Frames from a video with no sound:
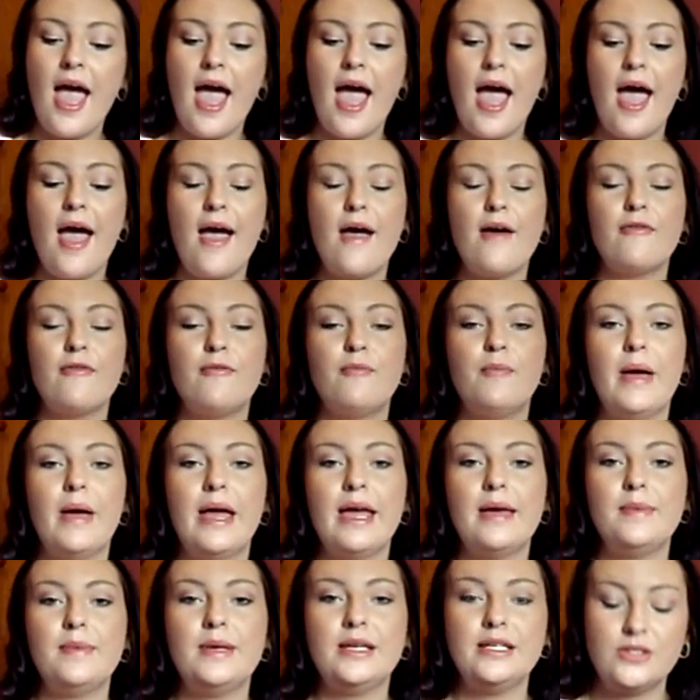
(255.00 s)
I have
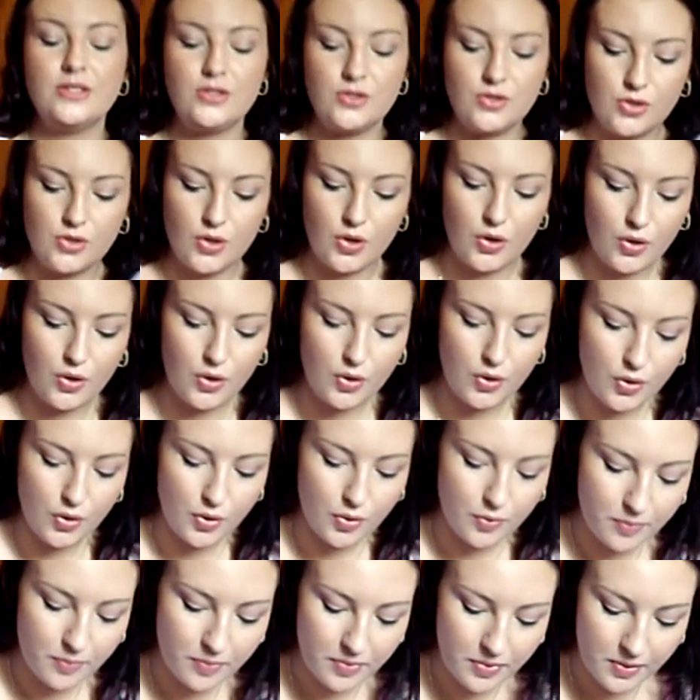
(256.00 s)
baby
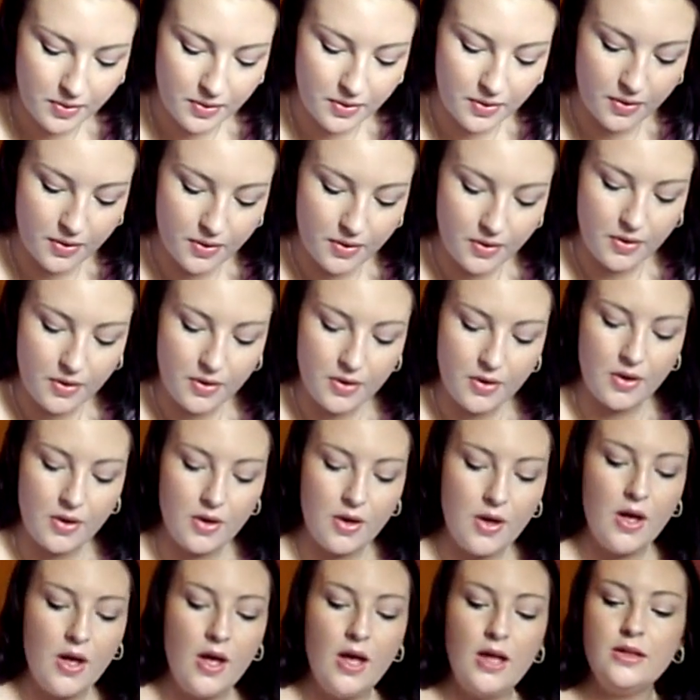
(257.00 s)
soap,
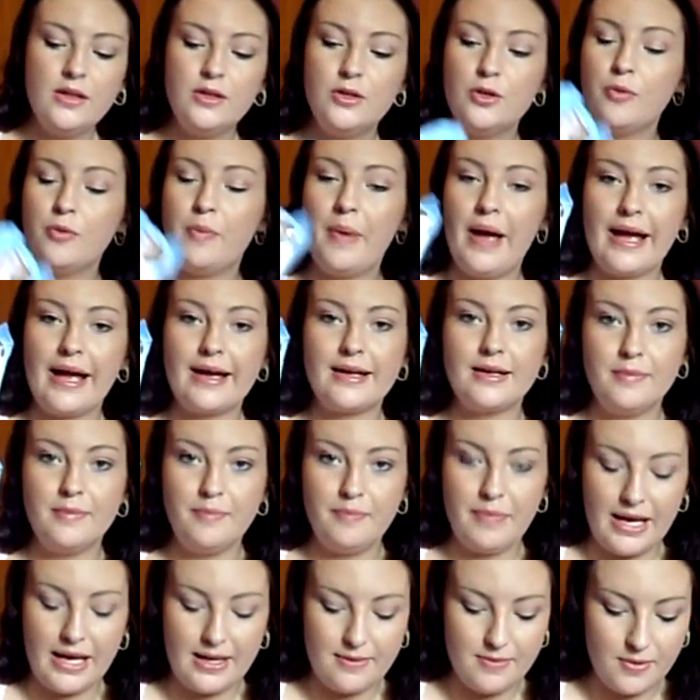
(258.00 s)
little packet
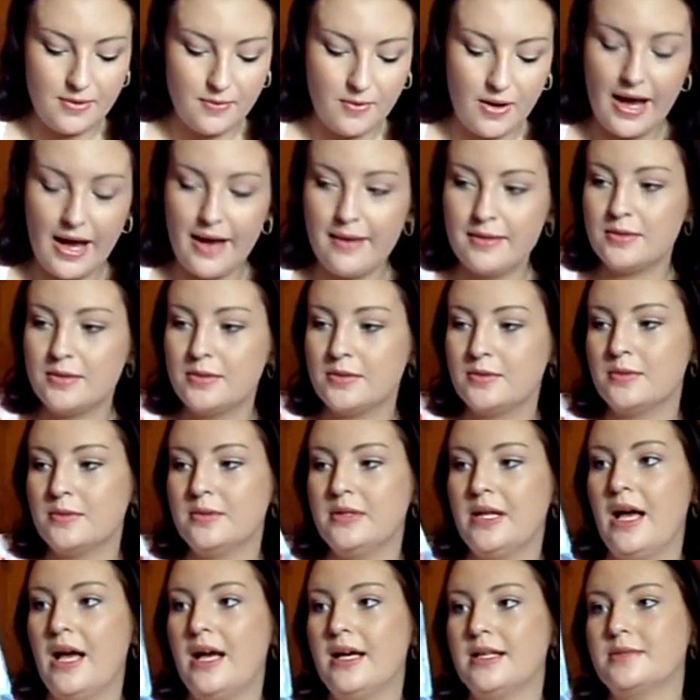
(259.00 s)
of baby wipes which
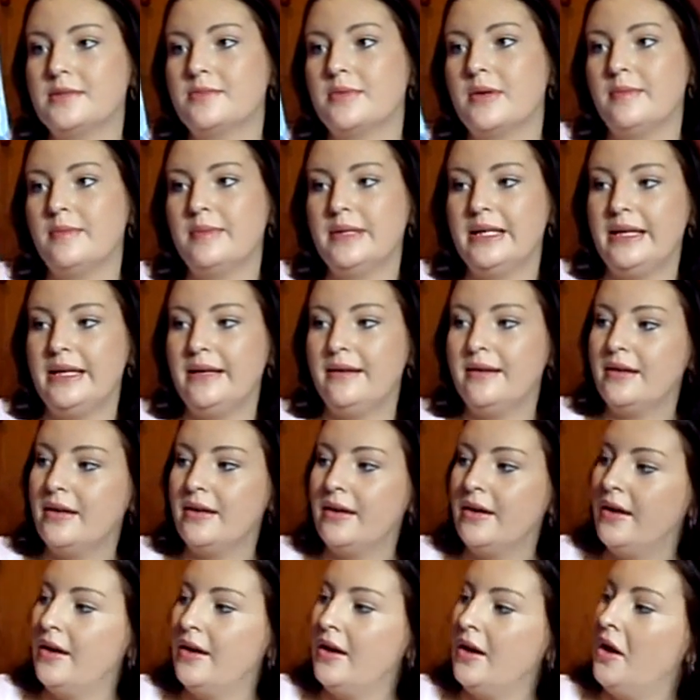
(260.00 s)
will last probably
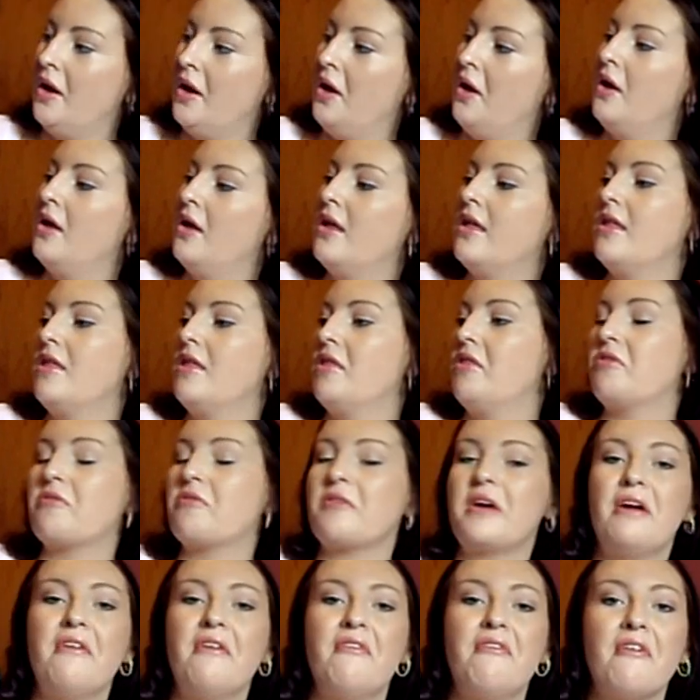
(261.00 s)

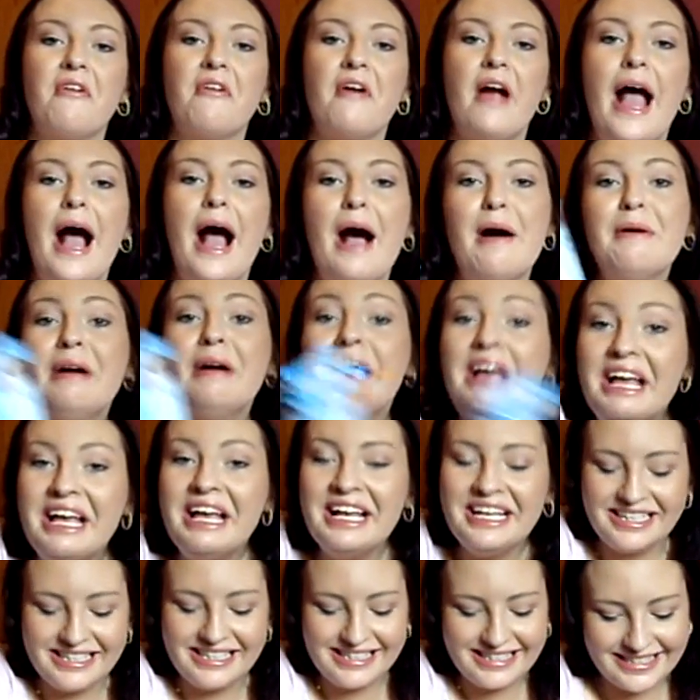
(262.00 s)
three or four hours.
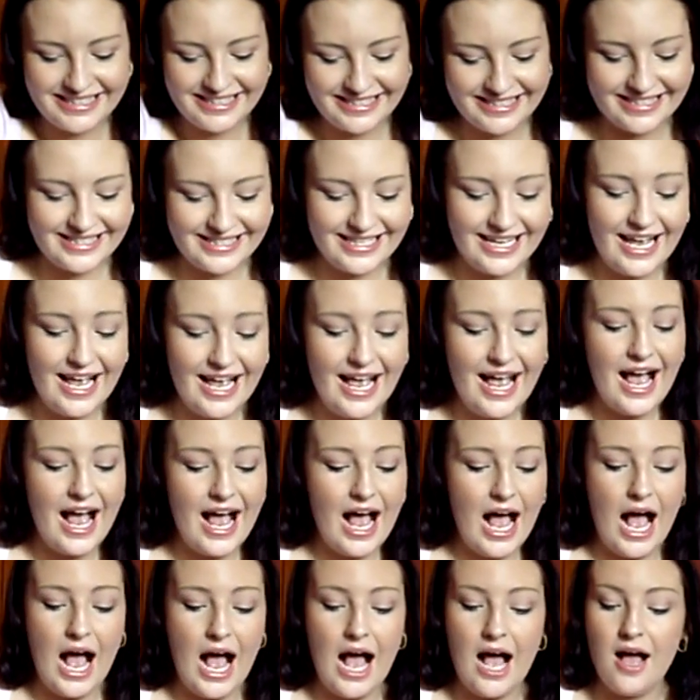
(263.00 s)

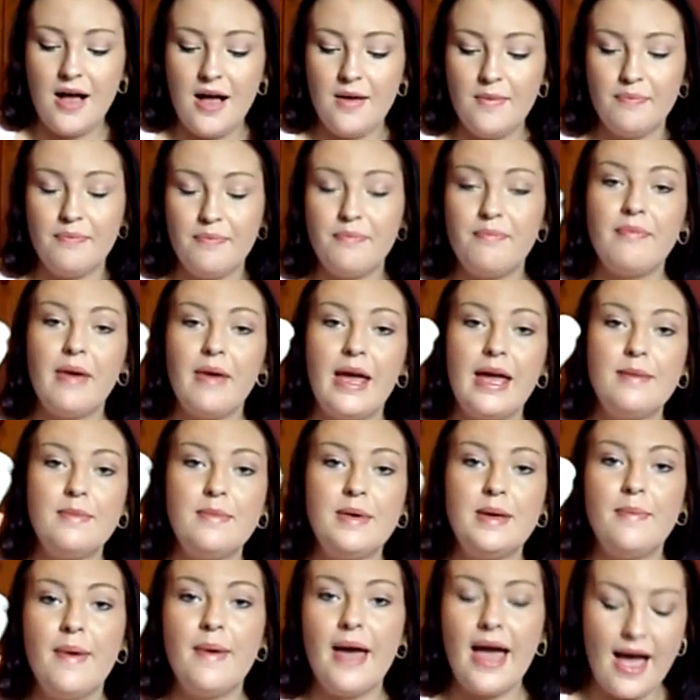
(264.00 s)
um,
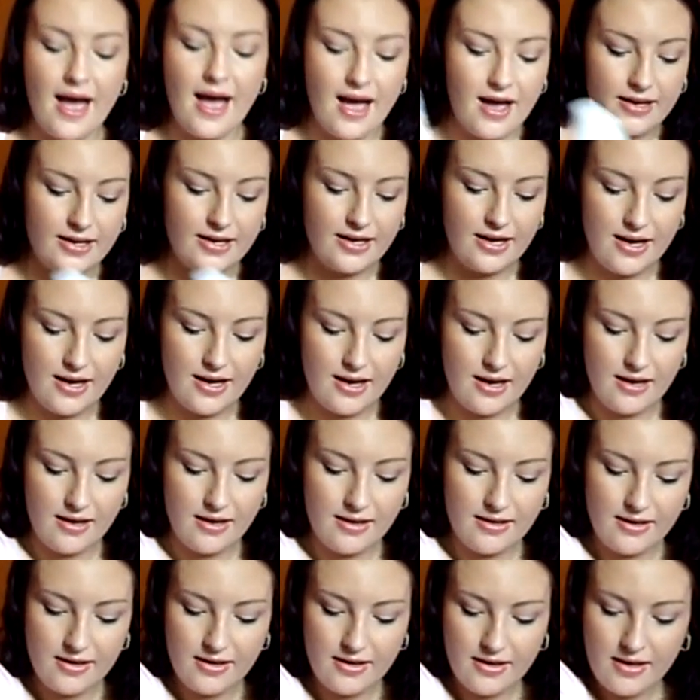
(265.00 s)
baby
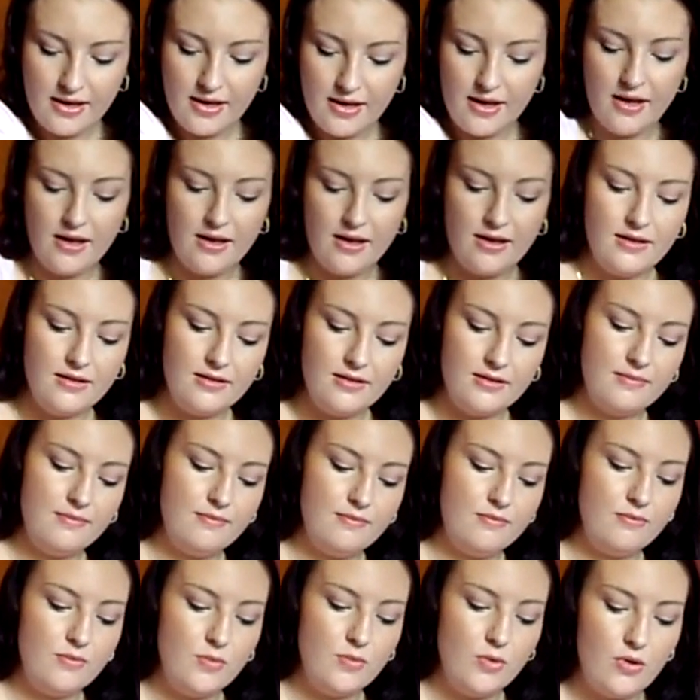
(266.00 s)
powder,
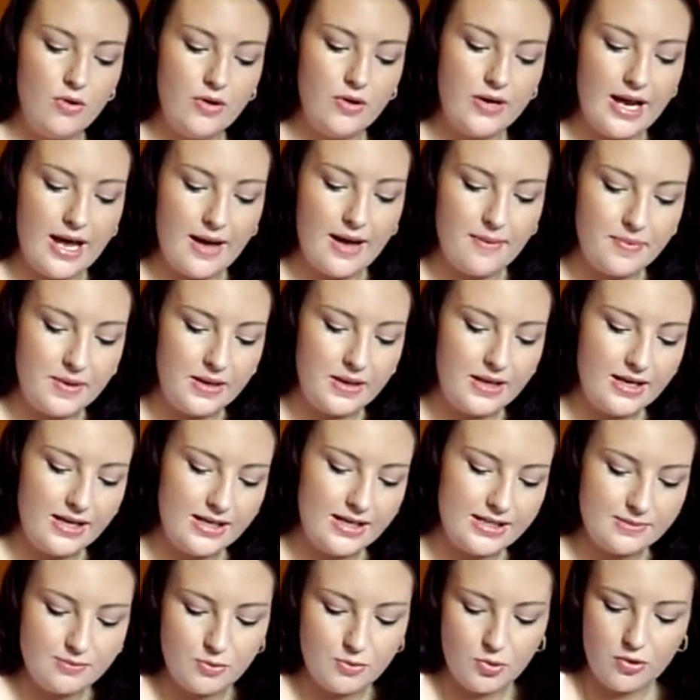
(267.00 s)
more
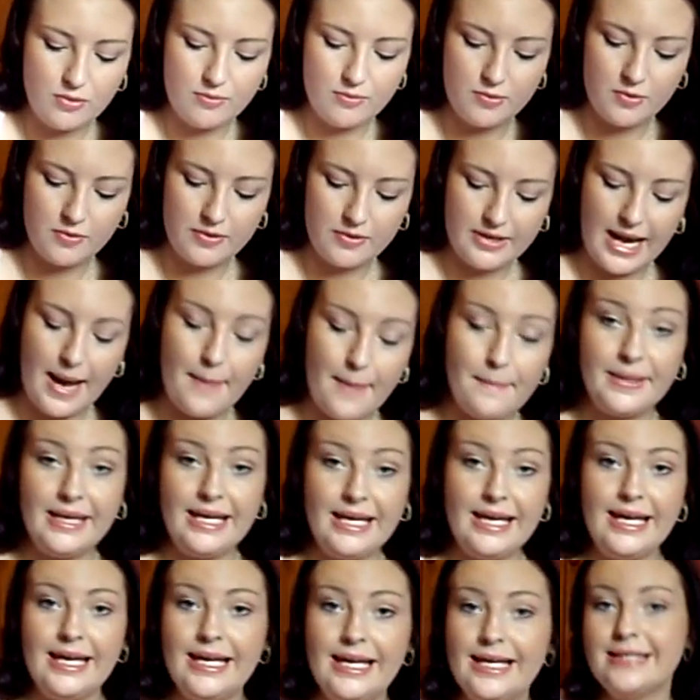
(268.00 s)
nappies, more more
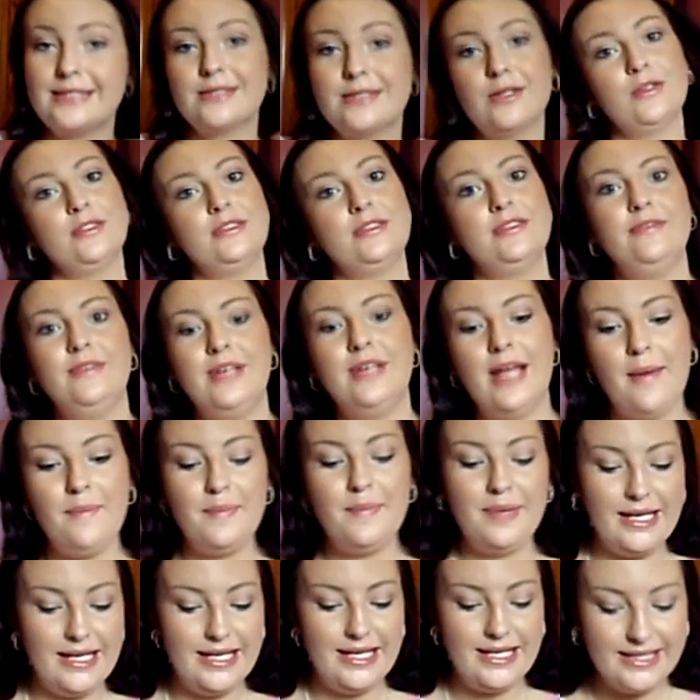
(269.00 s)
nappies, lots of
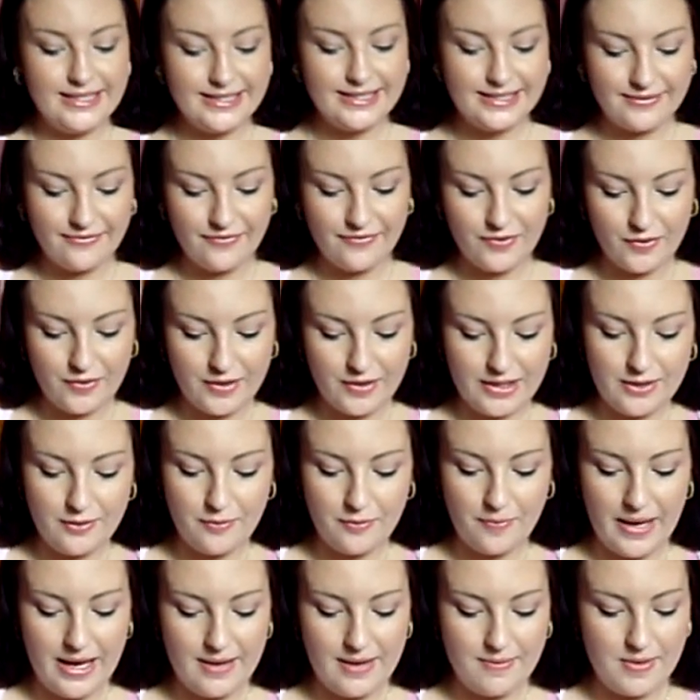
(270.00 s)
nappies for
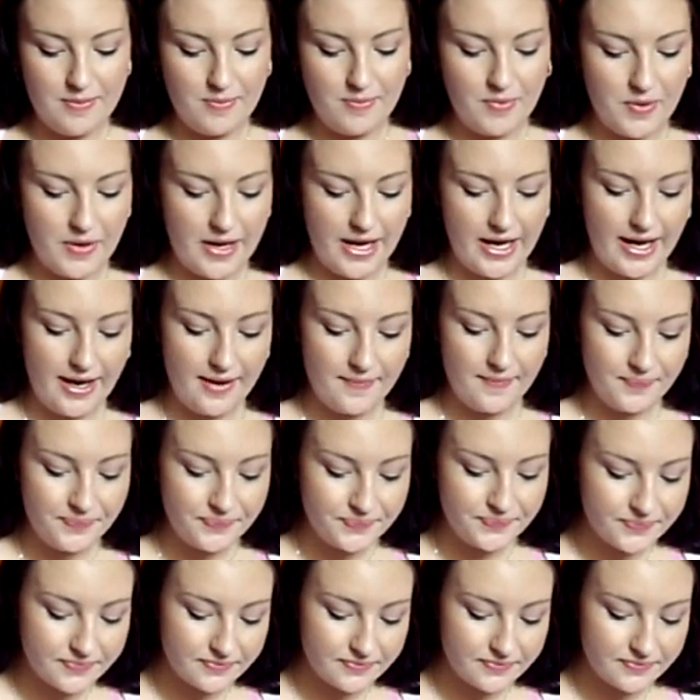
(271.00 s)
little baby boy.